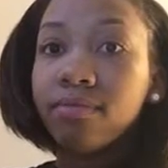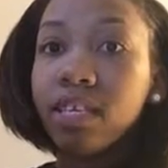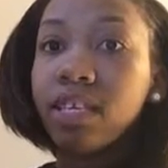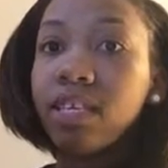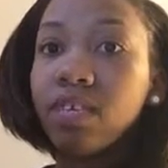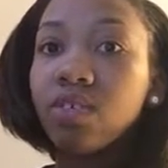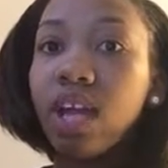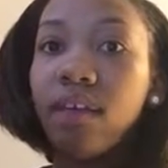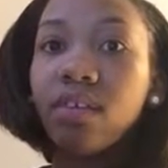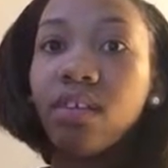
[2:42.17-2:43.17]
In the years
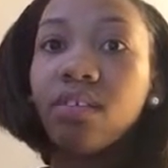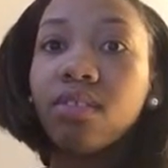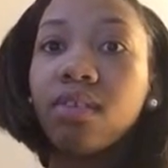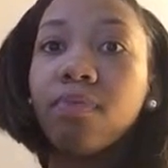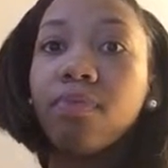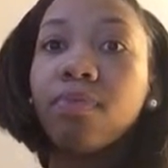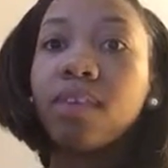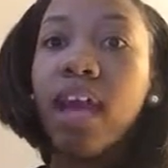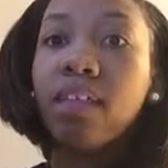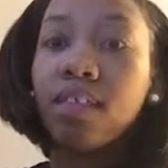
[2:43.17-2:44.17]
after the
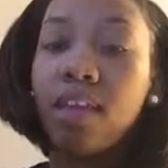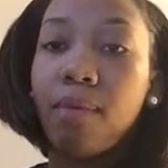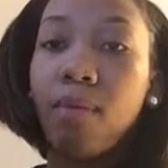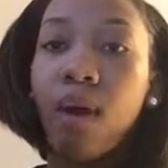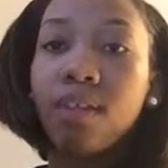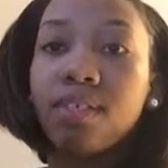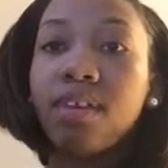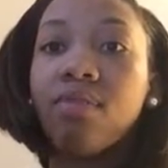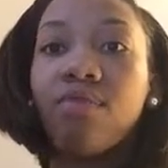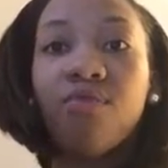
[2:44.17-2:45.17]
Catholic and
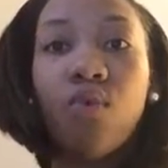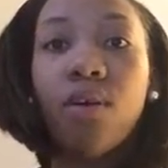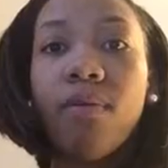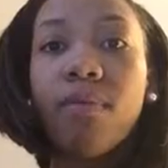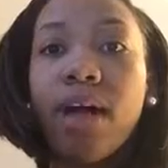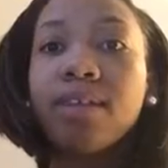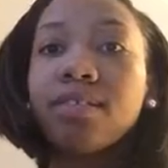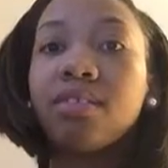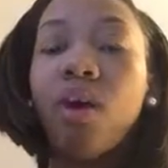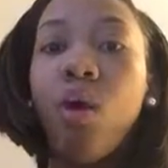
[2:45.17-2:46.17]
Protestant reform,
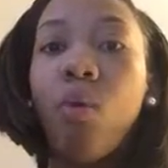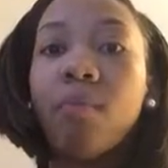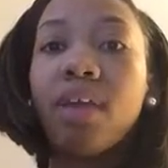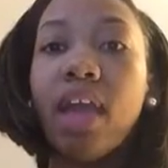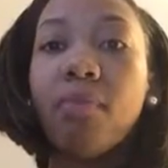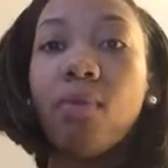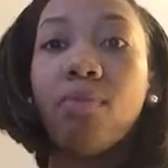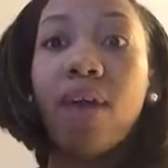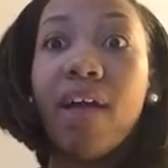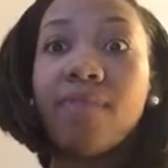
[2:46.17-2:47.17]
violence in the home became more
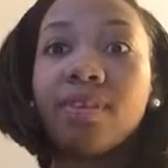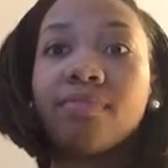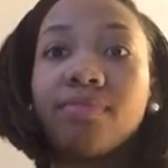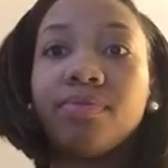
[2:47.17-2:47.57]
private.